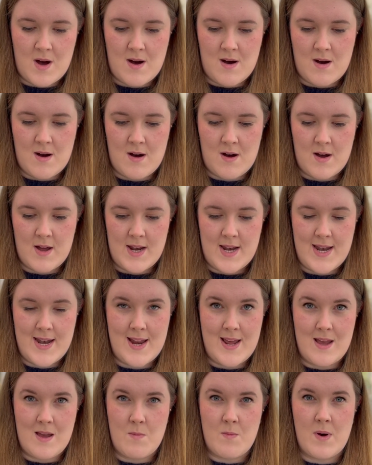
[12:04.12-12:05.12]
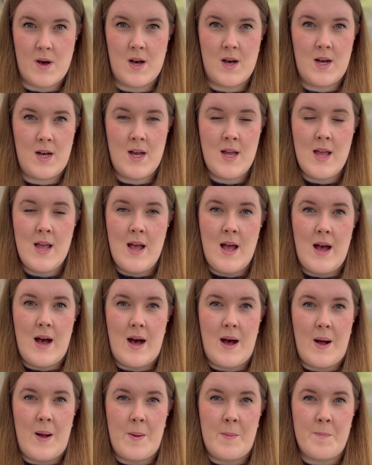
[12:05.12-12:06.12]
our neighbour,
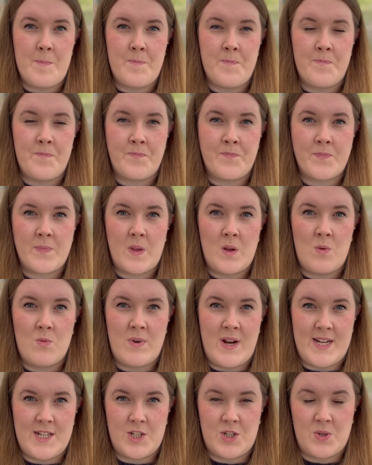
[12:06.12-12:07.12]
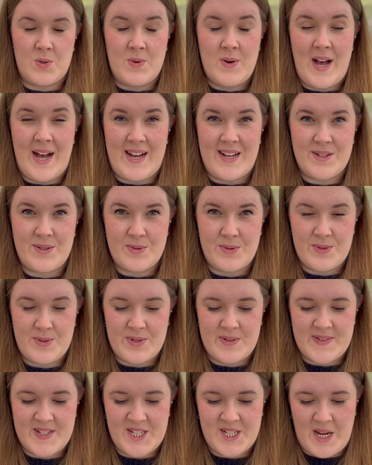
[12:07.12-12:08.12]
Rachel at Daughter
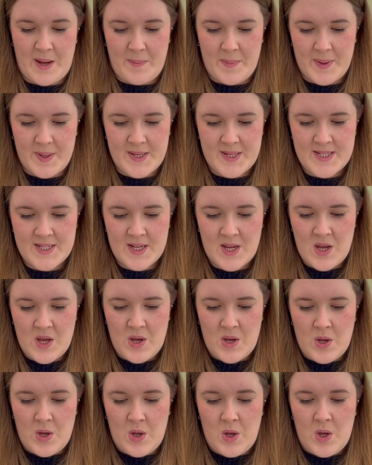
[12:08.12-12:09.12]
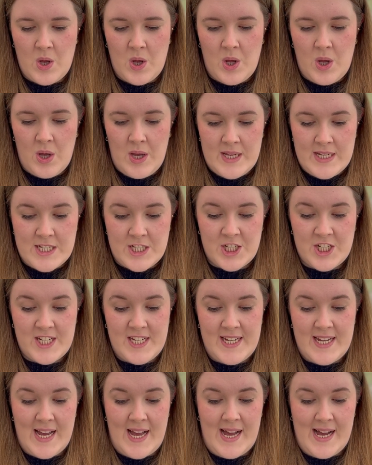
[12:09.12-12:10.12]
of a Shepherd.
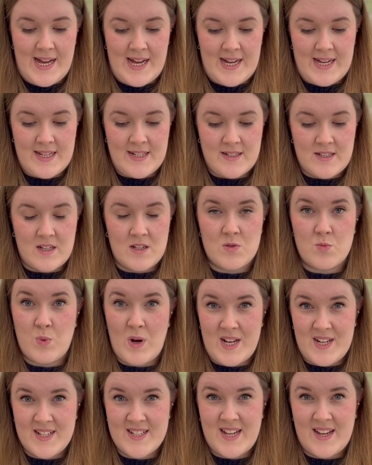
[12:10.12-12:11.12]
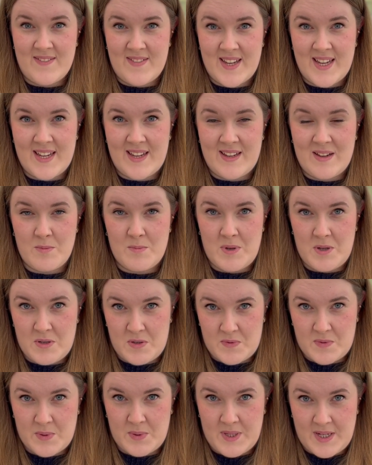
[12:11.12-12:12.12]
She has, as well as having
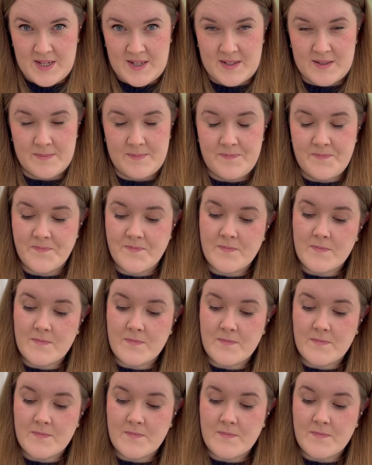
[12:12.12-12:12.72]
beautiful yarn,